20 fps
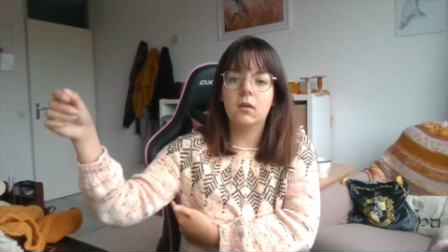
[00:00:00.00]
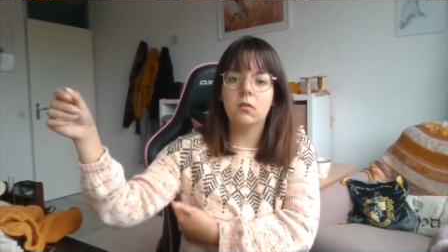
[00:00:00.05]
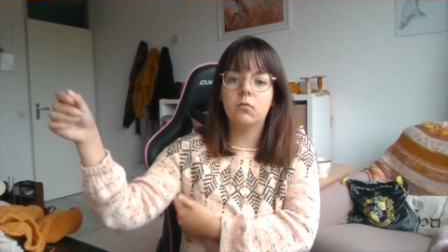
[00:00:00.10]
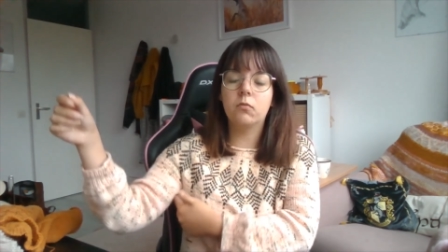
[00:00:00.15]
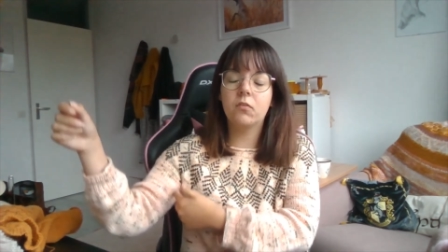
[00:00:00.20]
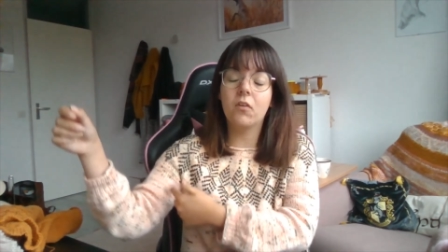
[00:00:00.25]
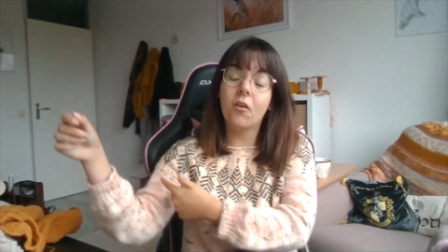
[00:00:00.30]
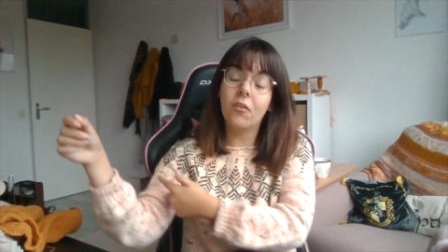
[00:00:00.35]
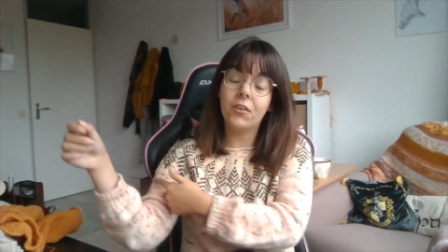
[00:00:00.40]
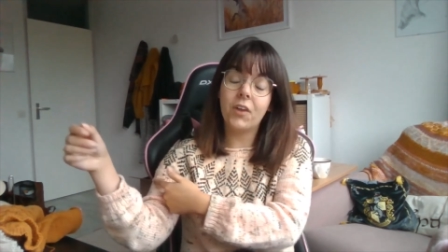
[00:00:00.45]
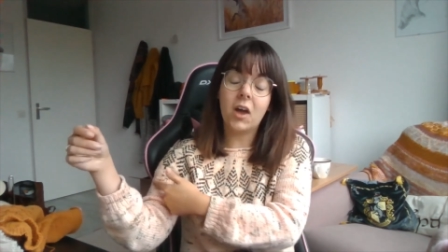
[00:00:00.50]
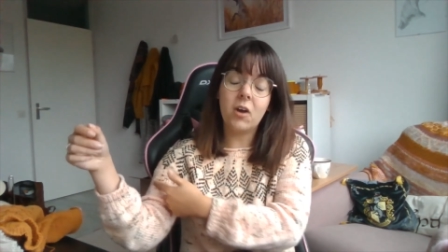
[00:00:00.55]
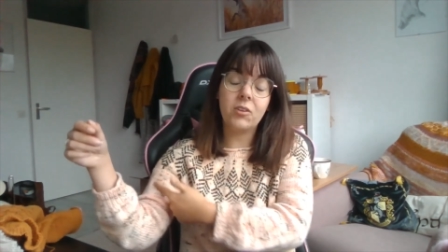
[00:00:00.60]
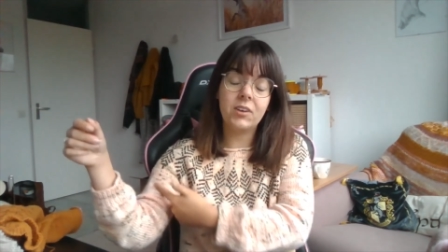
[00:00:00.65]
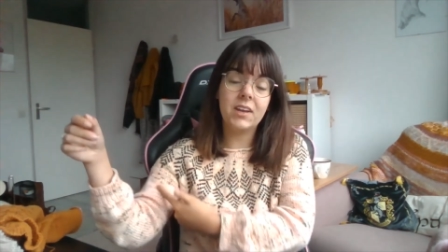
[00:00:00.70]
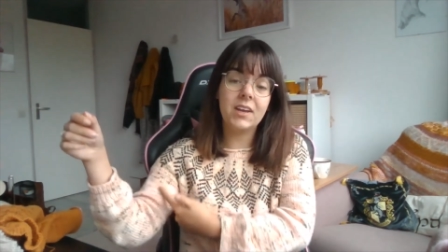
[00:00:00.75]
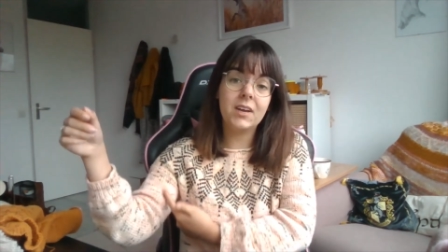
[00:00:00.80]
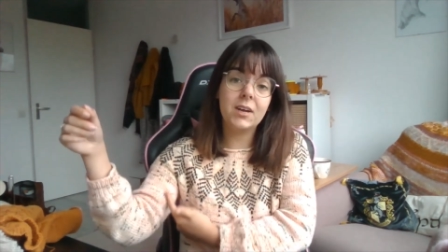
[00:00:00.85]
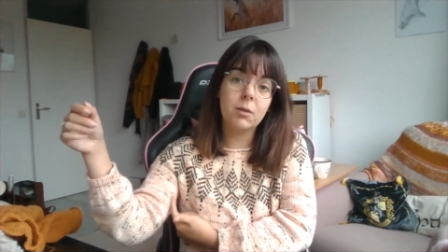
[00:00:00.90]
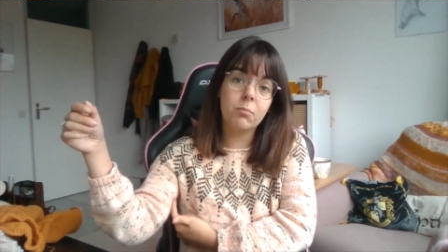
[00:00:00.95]
of fall down
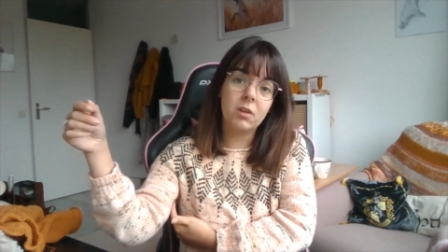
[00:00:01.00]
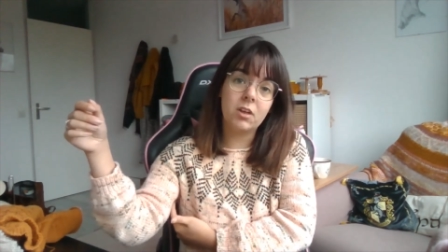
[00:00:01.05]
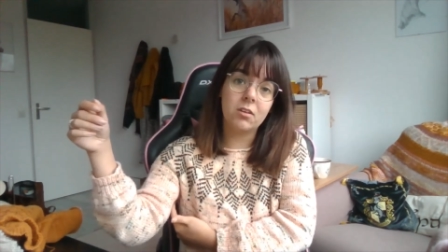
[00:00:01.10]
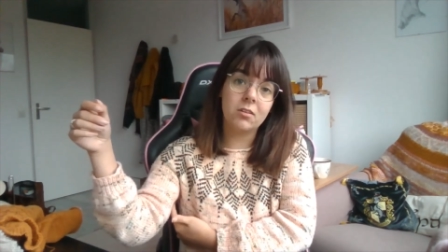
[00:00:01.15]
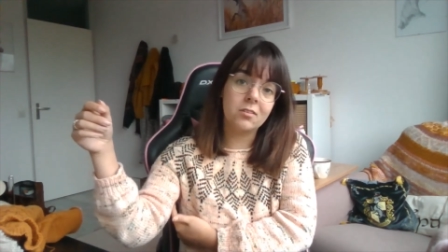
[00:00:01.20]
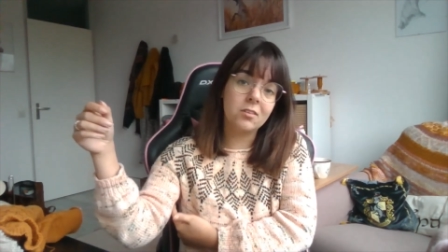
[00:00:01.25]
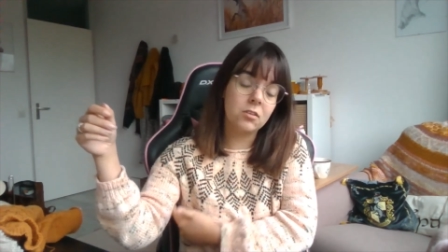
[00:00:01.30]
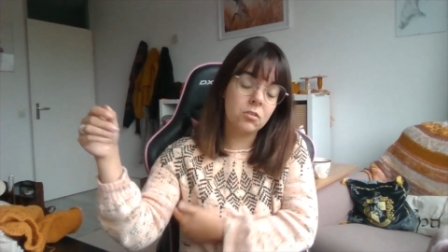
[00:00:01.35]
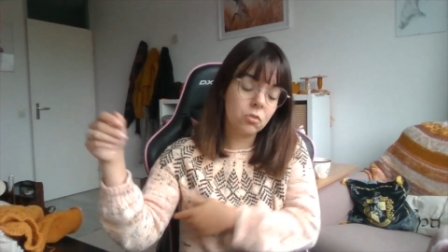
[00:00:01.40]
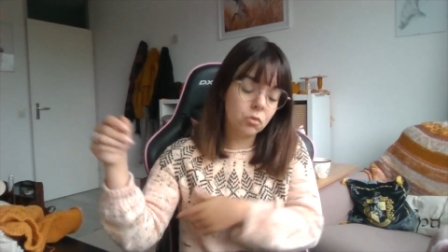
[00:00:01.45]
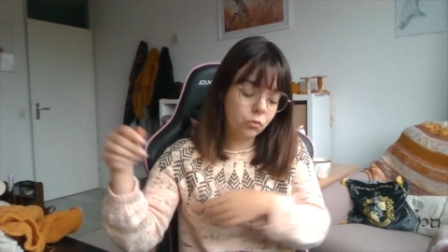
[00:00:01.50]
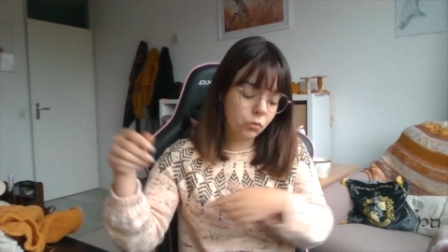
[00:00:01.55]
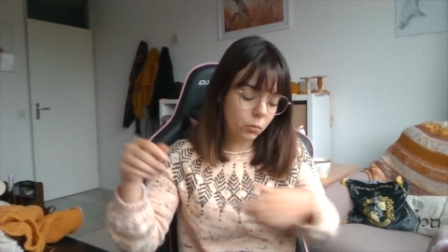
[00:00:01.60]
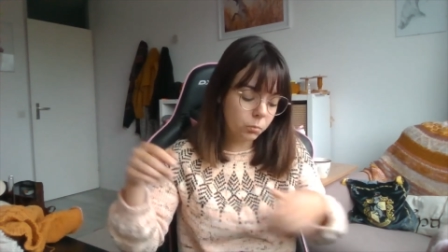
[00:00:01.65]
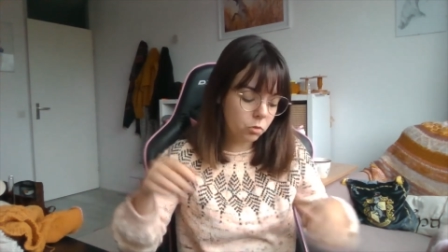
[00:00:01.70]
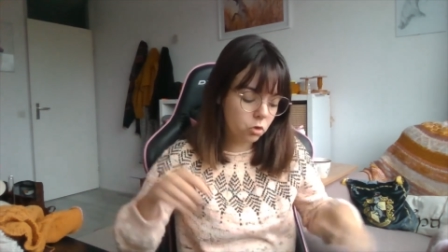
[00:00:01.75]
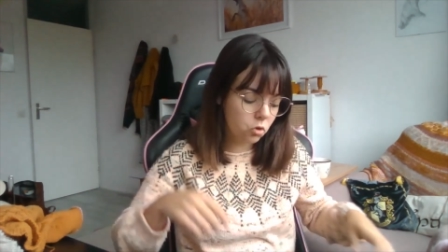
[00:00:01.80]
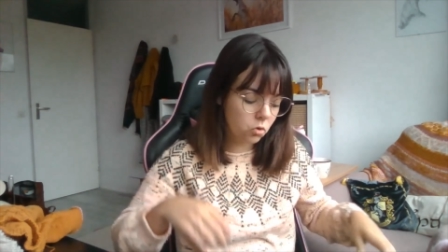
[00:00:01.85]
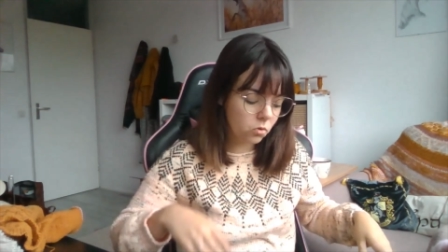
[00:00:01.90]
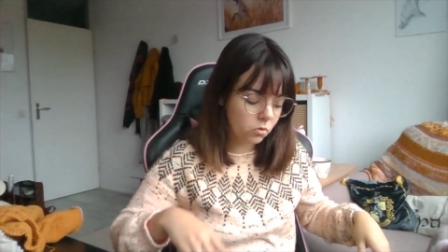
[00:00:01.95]
here because it's a
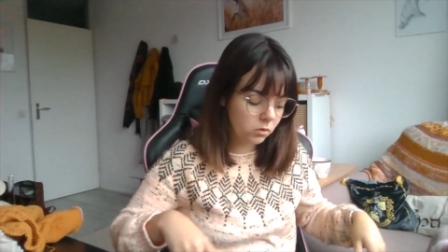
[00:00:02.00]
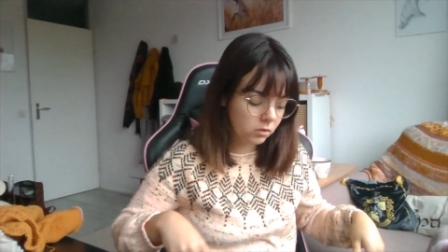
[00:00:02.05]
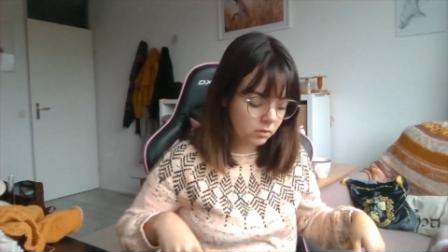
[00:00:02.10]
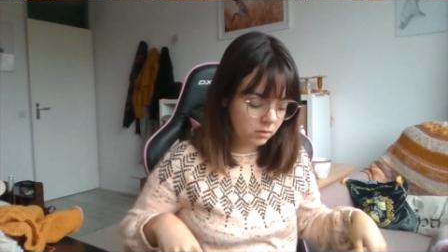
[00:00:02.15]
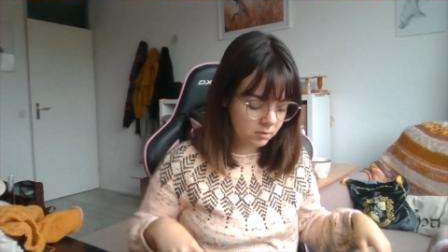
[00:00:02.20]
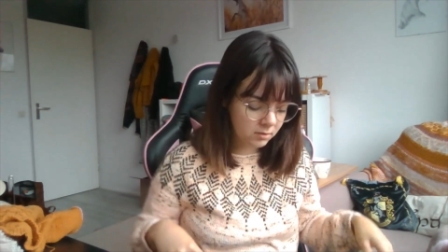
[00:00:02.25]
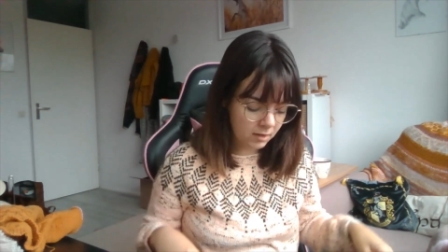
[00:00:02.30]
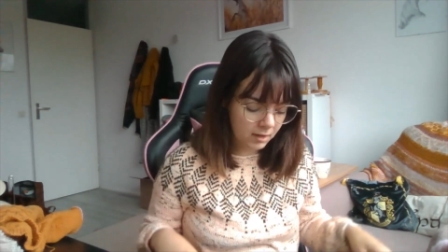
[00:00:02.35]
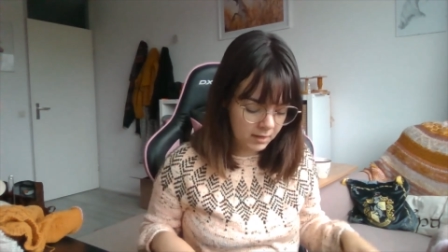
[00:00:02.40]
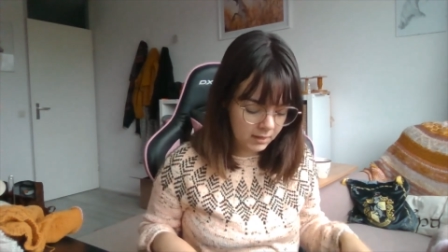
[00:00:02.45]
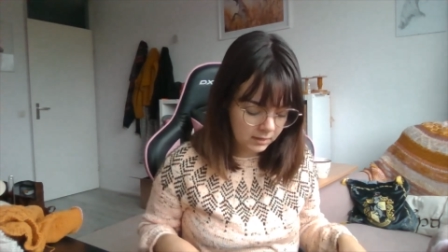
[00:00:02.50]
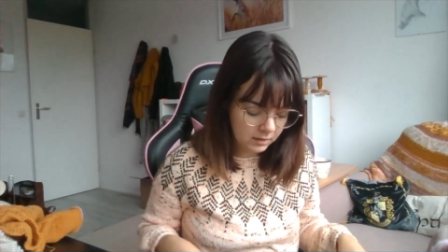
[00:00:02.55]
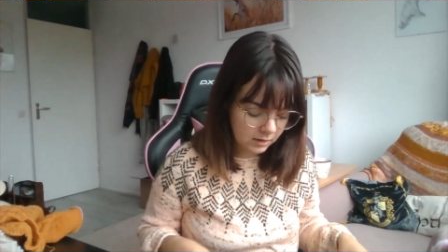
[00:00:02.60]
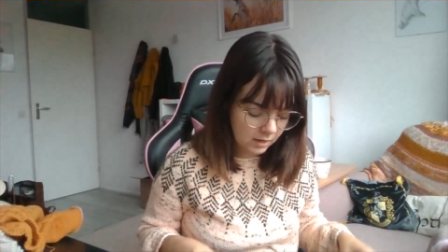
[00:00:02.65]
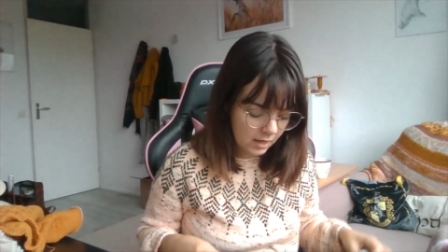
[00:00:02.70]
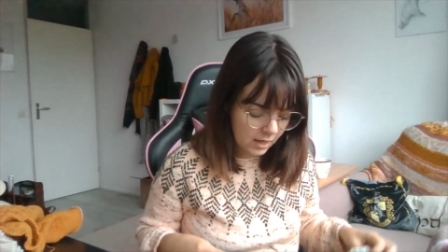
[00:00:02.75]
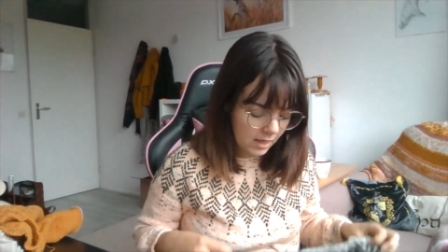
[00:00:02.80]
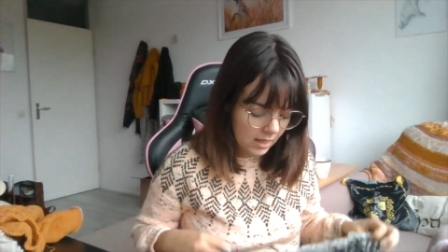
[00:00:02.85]
dropped shoulder design.